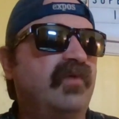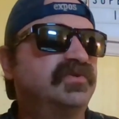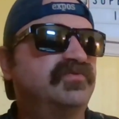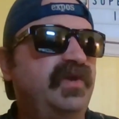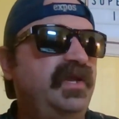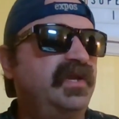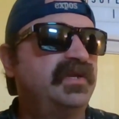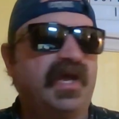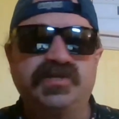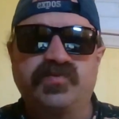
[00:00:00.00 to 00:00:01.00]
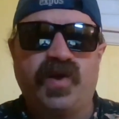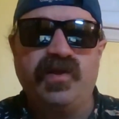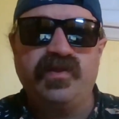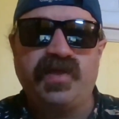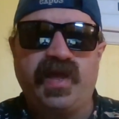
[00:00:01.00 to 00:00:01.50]
was reading as
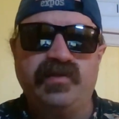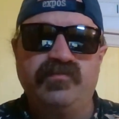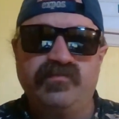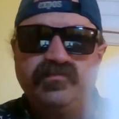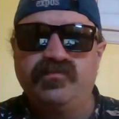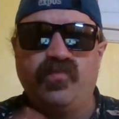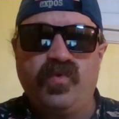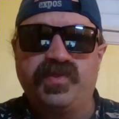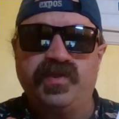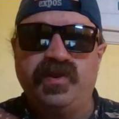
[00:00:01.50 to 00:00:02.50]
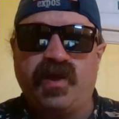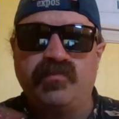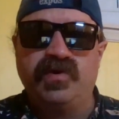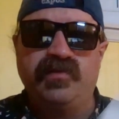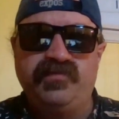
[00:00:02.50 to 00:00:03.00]
well that with the
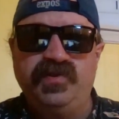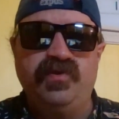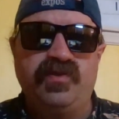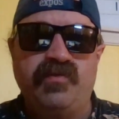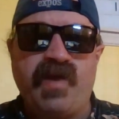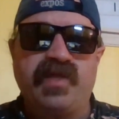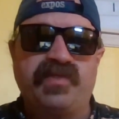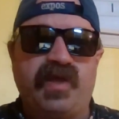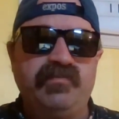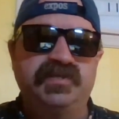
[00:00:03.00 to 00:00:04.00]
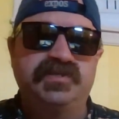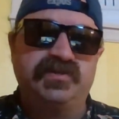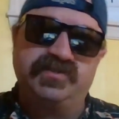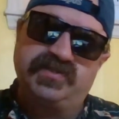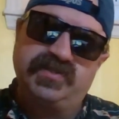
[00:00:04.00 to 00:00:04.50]
number, if you do the math, that means
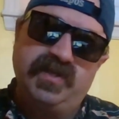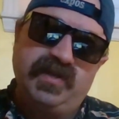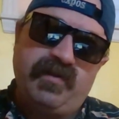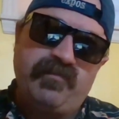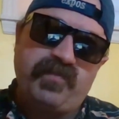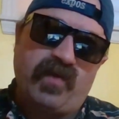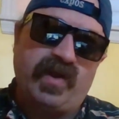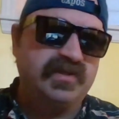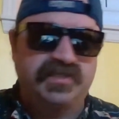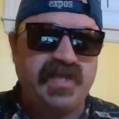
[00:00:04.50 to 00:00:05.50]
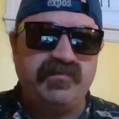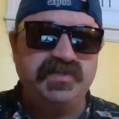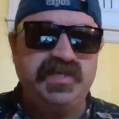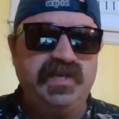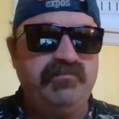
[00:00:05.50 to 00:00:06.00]
there's around
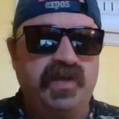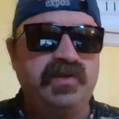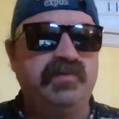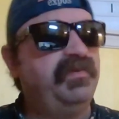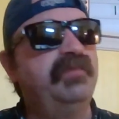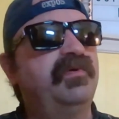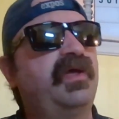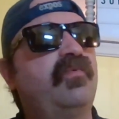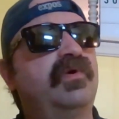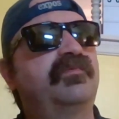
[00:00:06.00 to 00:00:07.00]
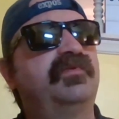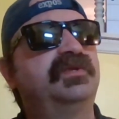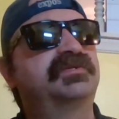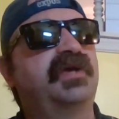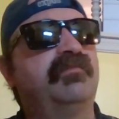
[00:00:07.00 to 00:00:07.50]
17 million people that work for
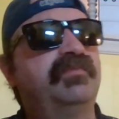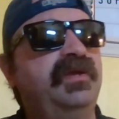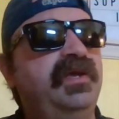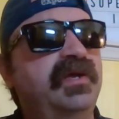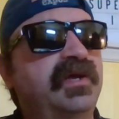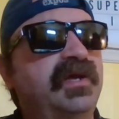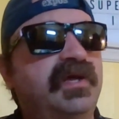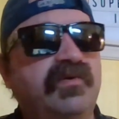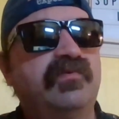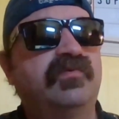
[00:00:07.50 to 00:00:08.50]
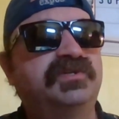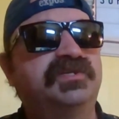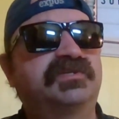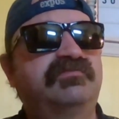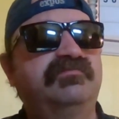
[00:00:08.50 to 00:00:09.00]
this company, which
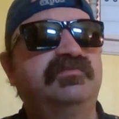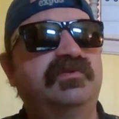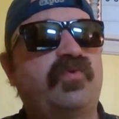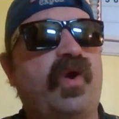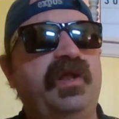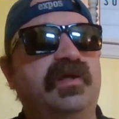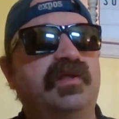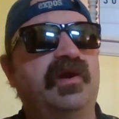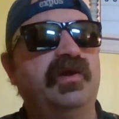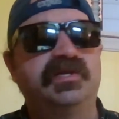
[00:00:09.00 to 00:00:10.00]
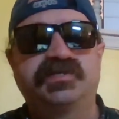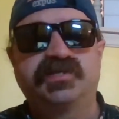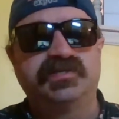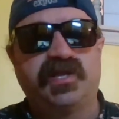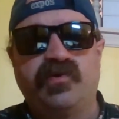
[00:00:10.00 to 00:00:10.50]
is quite hilarious
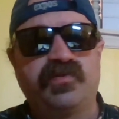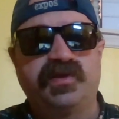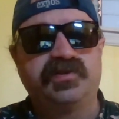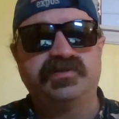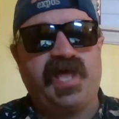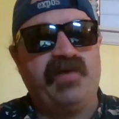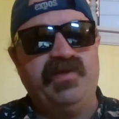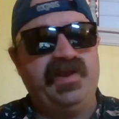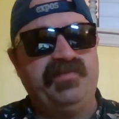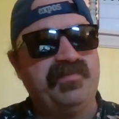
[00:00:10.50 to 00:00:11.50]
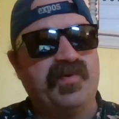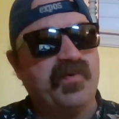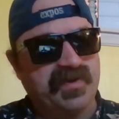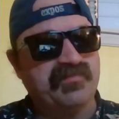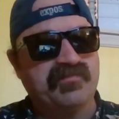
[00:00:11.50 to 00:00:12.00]
because I don't think there's that many people
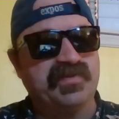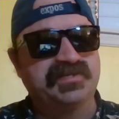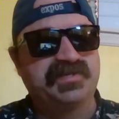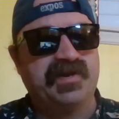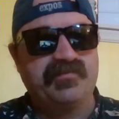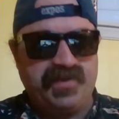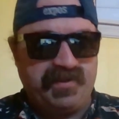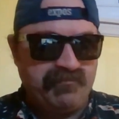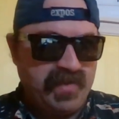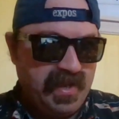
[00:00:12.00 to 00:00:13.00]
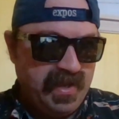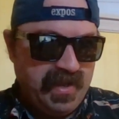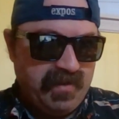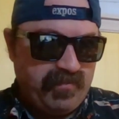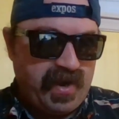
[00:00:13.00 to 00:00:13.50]
working for this company.
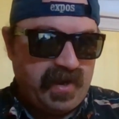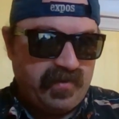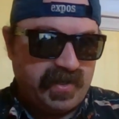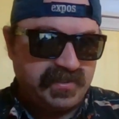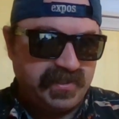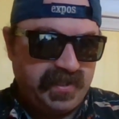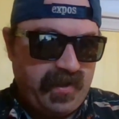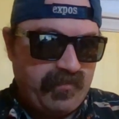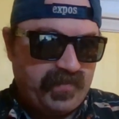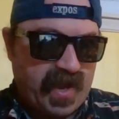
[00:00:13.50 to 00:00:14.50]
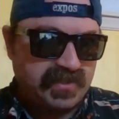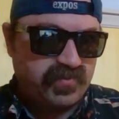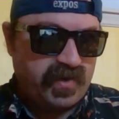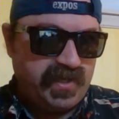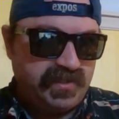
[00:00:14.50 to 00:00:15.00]
But anyways,
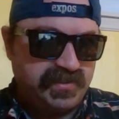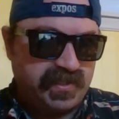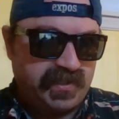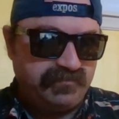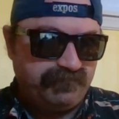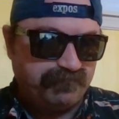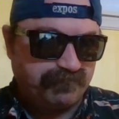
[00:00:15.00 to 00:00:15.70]
that's what he's done.